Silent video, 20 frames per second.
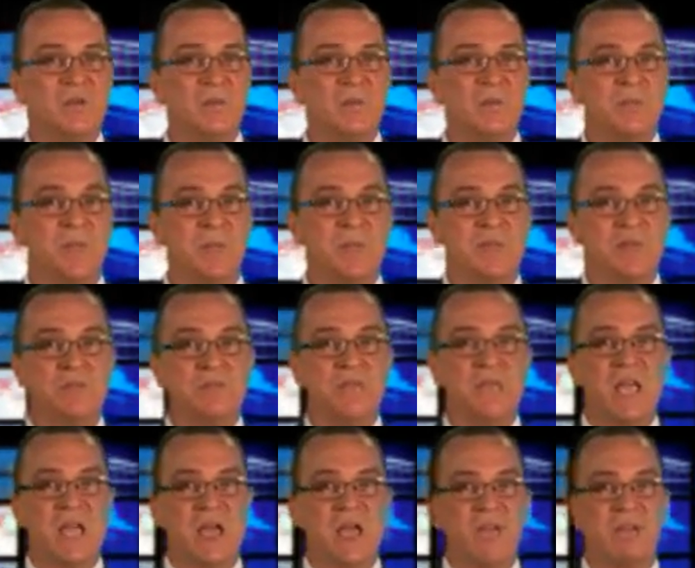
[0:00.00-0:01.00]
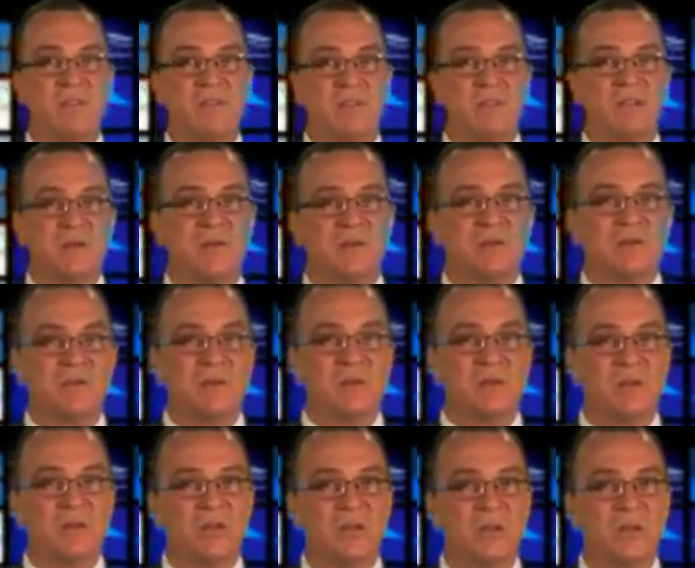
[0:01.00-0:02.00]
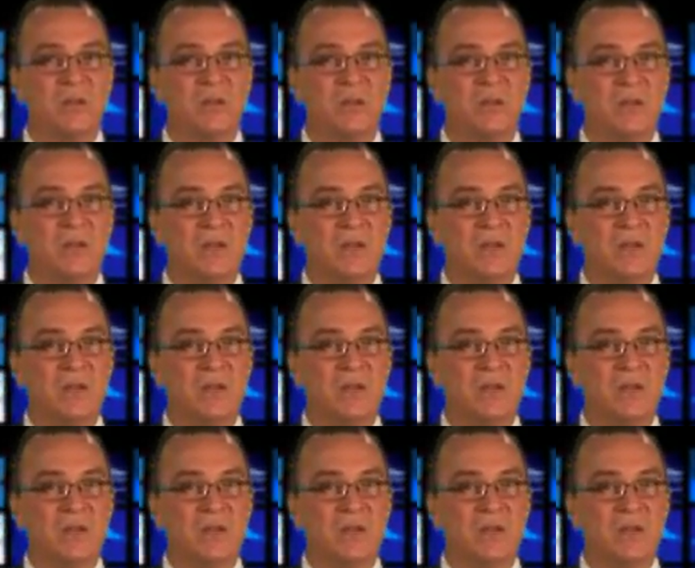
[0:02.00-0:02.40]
we may lose everything we've sold.